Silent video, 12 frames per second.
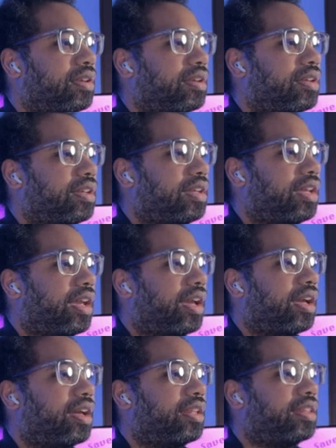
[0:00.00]
Yeah,
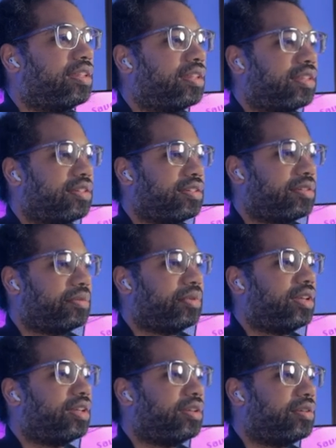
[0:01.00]
I think we
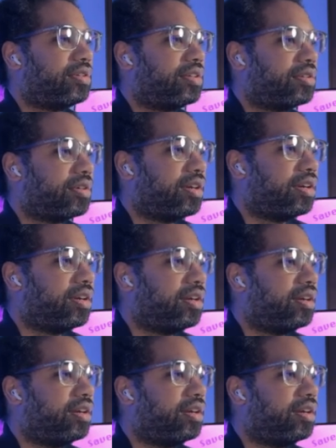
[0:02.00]
can use this right here.